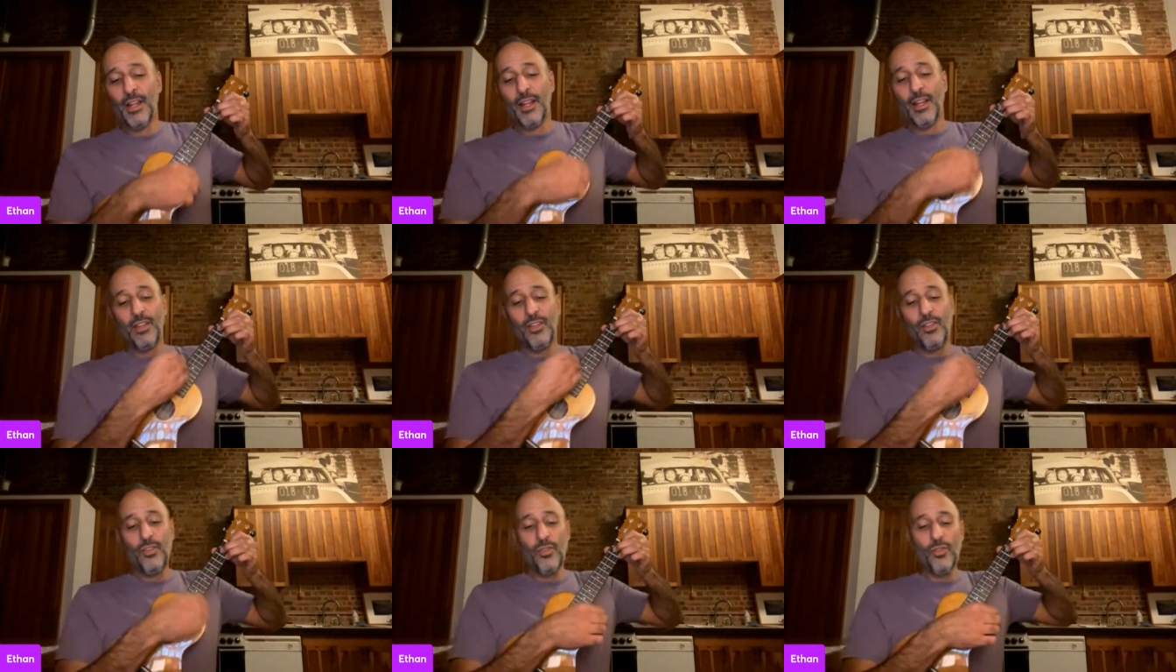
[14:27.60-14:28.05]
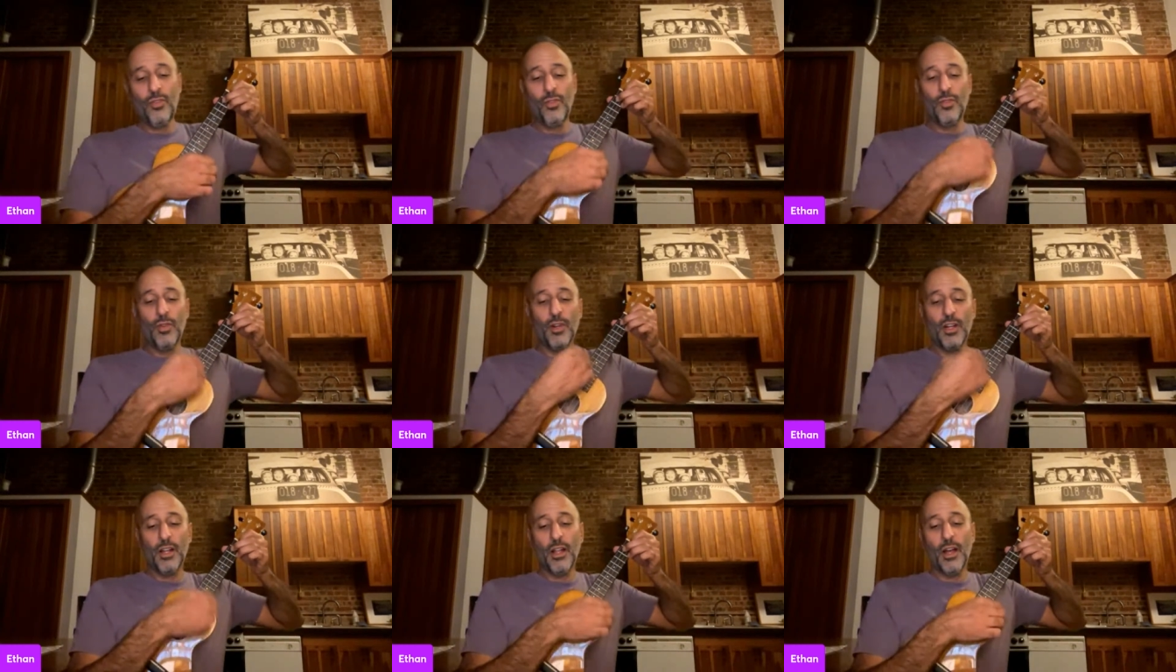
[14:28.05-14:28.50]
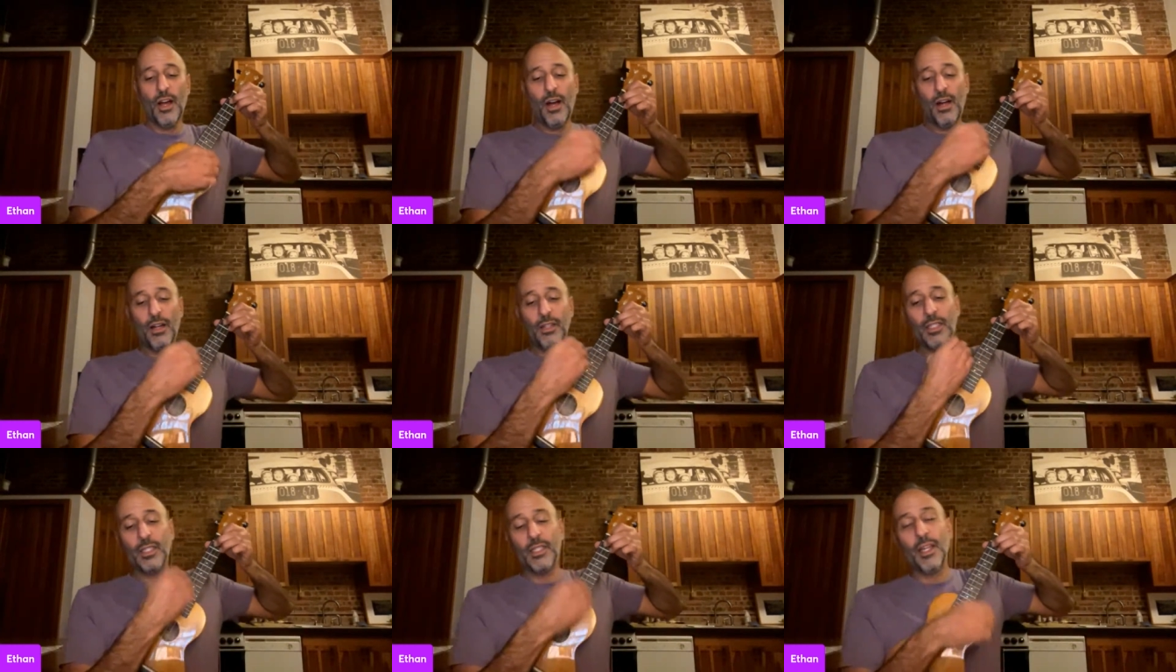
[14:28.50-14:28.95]
you were
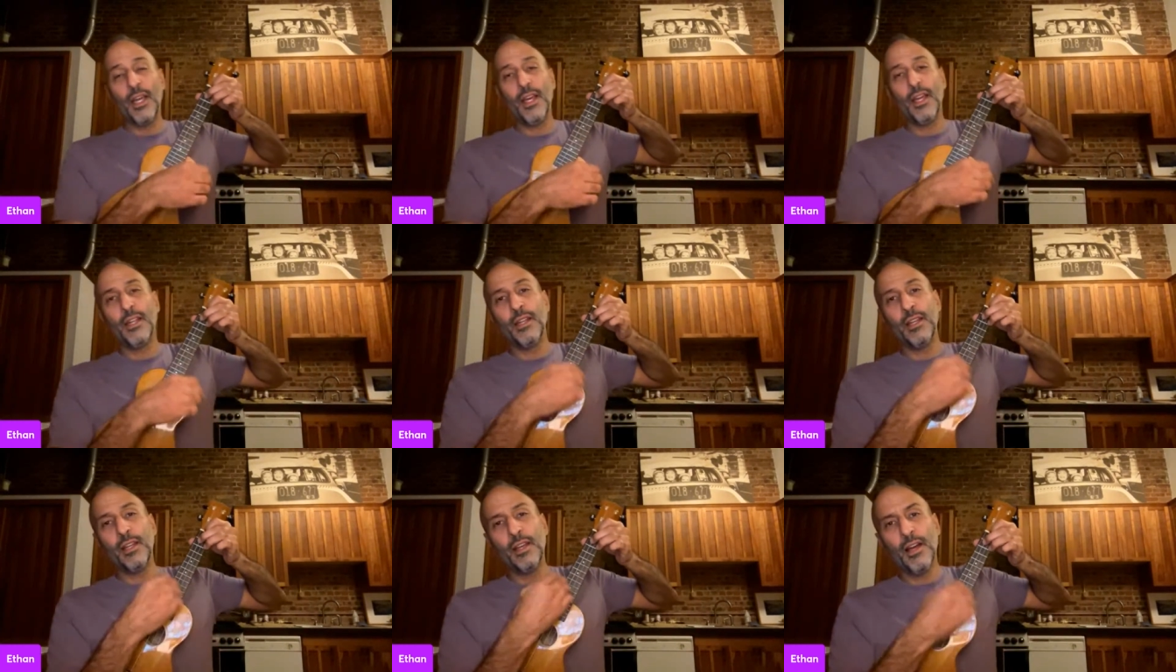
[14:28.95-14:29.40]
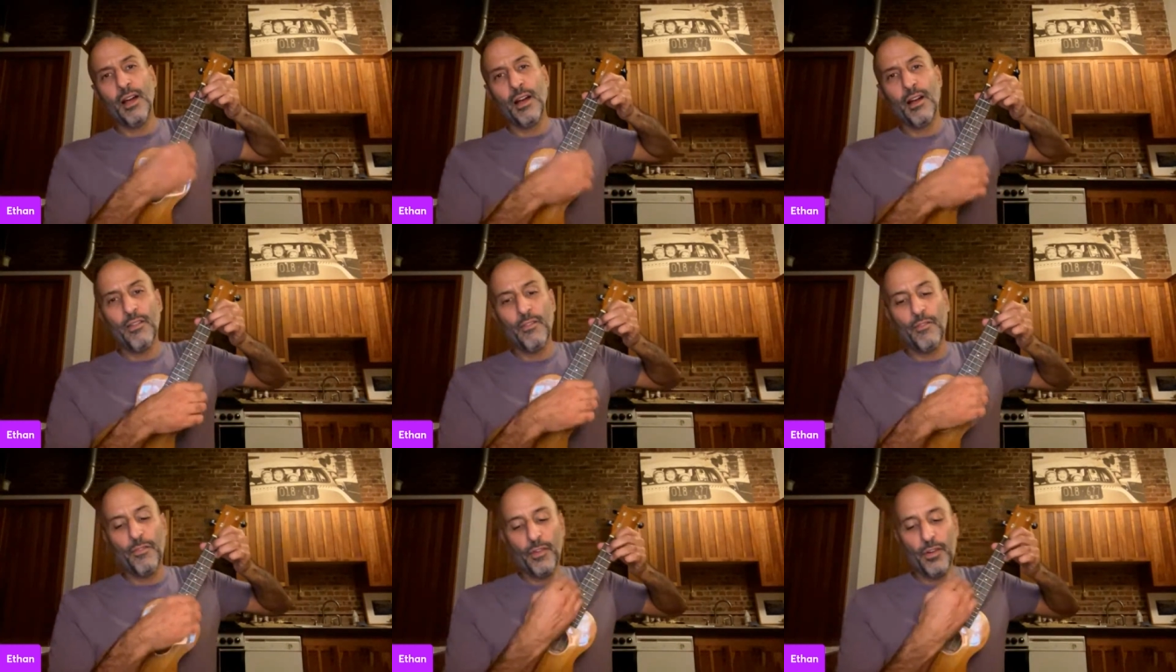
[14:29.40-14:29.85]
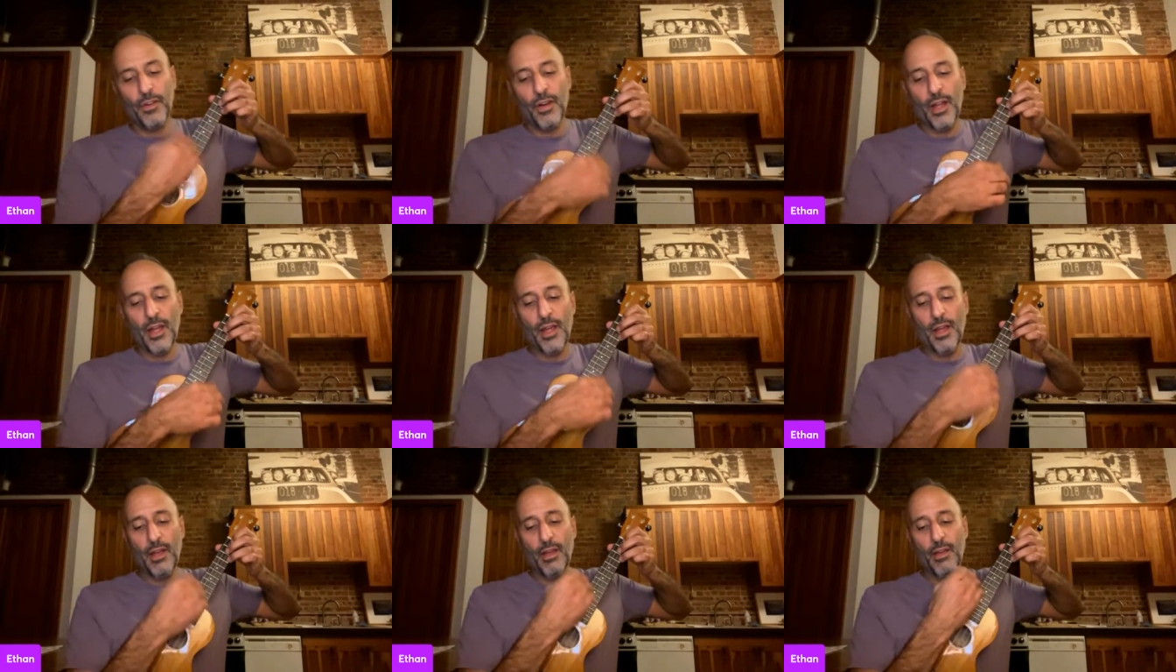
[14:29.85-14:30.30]
lost and gone
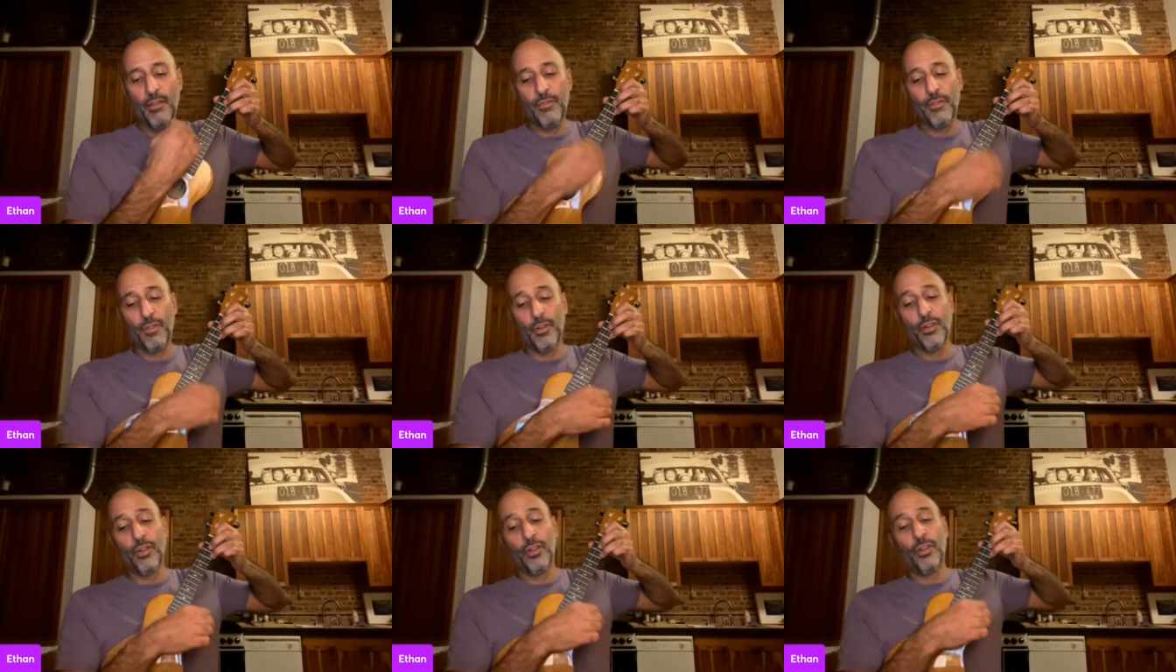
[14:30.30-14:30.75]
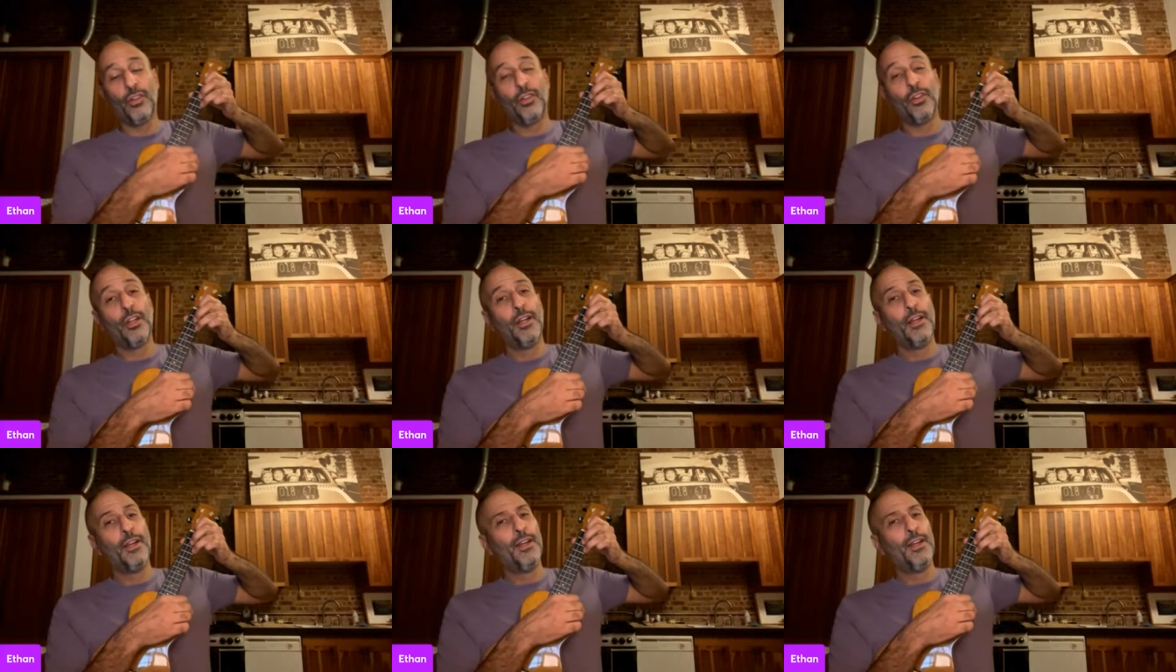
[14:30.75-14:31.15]
forever,